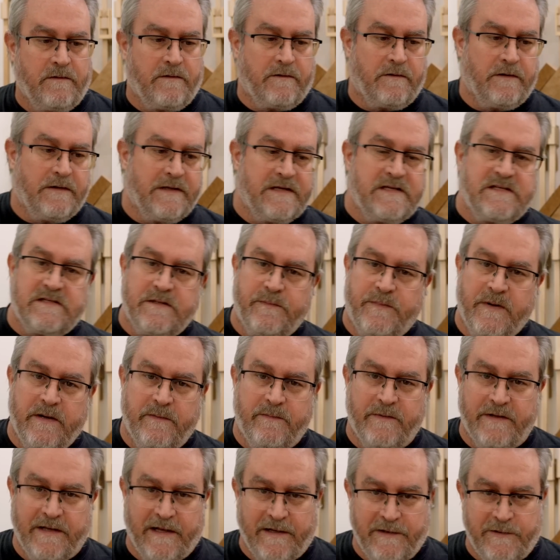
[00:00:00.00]
or at least the
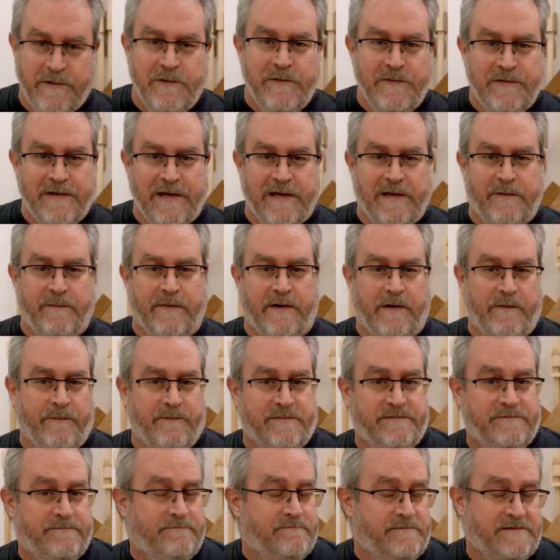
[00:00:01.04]
people that do think about
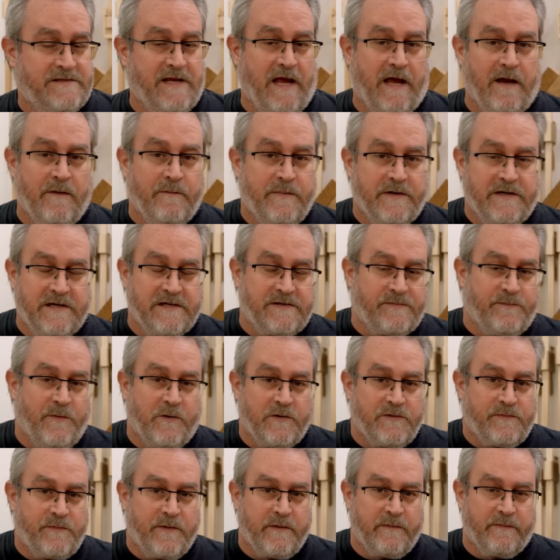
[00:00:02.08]
sound, because
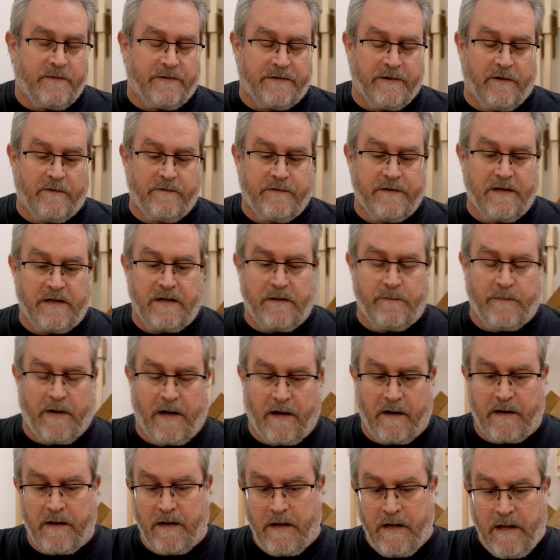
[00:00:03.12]
most people don't think
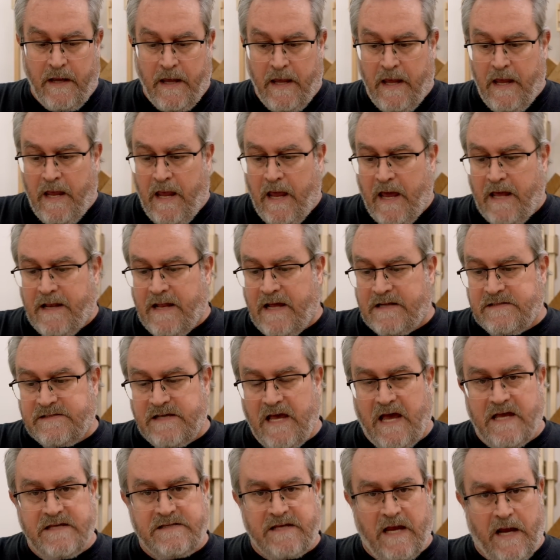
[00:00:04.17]
about it. And that's
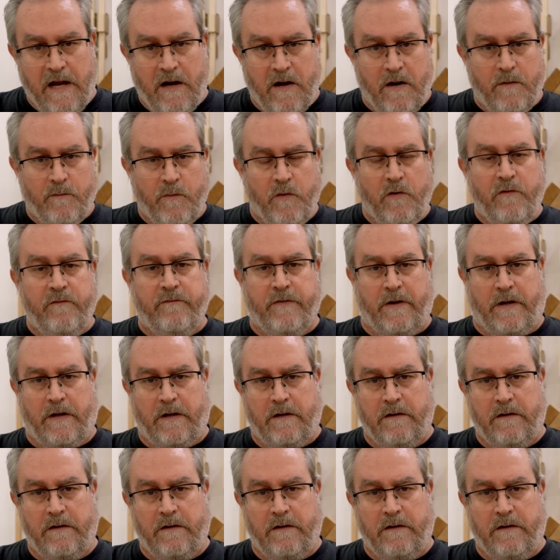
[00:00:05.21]
as air moving.